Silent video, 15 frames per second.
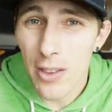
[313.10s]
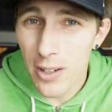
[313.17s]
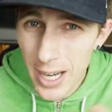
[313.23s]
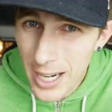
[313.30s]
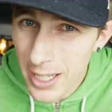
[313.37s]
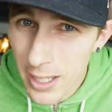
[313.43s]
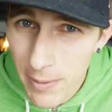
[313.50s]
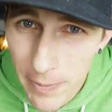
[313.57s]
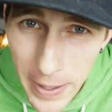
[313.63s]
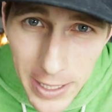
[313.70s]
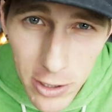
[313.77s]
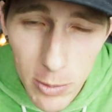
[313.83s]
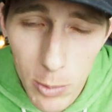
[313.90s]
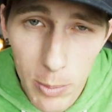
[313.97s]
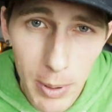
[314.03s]
They're not getting
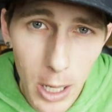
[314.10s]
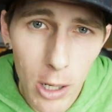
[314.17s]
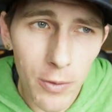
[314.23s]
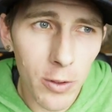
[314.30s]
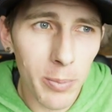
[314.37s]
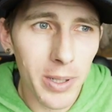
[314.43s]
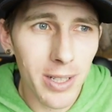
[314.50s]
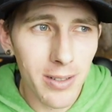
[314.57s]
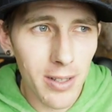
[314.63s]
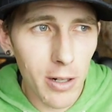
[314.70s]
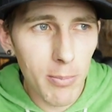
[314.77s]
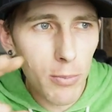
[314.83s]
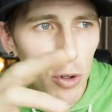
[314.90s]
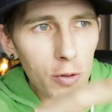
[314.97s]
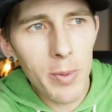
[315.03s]
faster more powerful because
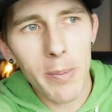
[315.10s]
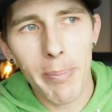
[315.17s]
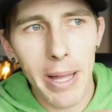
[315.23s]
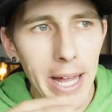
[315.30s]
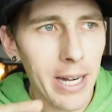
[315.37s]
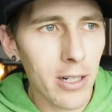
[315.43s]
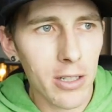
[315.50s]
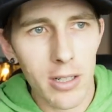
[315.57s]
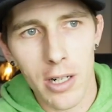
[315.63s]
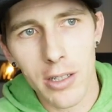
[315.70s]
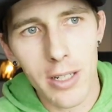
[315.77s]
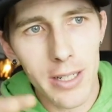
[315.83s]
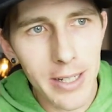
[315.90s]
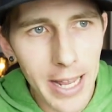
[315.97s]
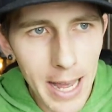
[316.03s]
their movement patterns
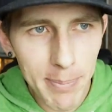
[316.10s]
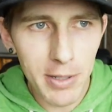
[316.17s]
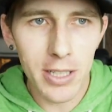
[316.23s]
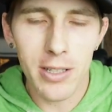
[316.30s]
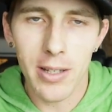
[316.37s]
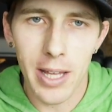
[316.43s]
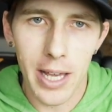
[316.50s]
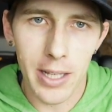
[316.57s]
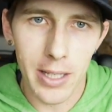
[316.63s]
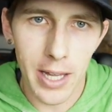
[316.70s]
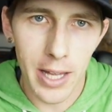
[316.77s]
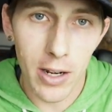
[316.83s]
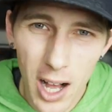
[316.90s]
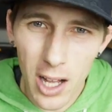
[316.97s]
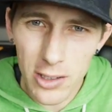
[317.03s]
aren't adapted to that
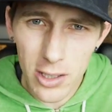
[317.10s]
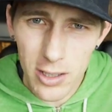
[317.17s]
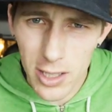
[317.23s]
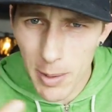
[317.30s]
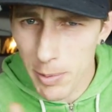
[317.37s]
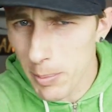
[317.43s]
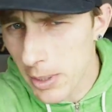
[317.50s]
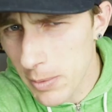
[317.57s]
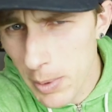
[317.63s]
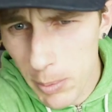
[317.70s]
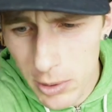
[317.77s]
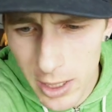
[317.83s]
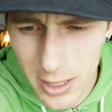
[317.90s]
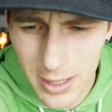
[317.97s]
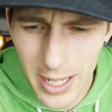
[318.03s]
yet. Also, supplements
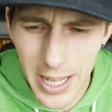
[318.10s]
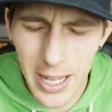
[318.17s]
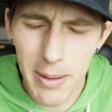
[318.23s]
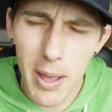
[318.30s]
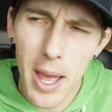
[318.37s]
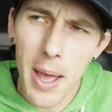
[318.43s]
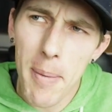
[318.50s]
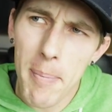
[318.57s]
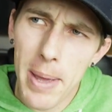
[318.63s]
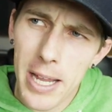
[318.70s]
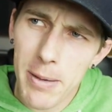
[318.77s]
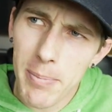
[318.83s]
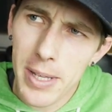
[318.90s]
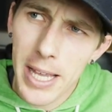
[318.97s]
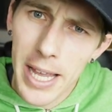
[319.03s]
people tend to take
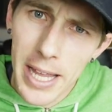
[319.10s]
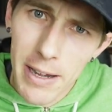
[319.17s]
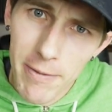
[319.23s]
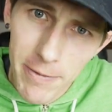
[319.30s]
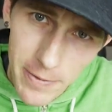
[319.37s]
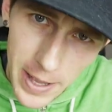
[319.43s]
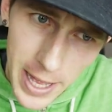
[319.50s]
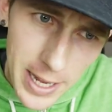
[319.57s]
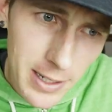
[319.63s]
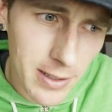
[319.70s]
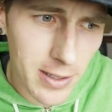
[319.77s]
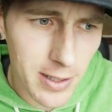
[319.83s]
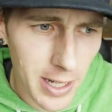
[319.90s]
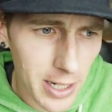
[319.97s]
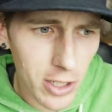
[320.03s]
make them gain fat
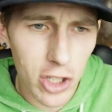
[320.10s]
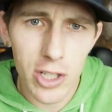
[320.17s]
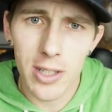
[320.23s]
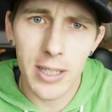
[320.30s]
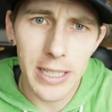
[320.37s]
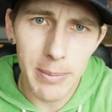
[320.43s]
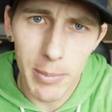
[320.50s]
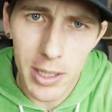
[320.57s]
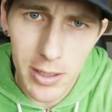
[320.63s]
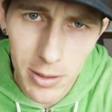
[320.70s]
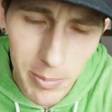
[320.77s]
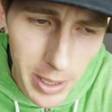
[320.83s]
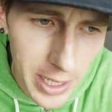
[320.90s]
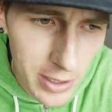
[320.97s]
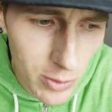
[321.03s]
instead of just lean
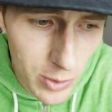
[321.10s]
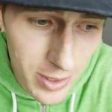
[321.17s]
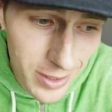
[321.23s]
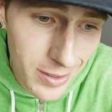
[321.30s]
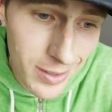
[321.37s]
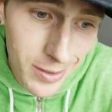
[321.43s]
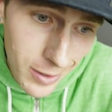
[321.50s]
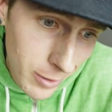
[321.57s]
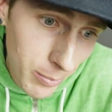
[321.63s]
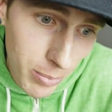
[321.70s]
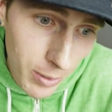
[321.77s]
muscle mass, which is another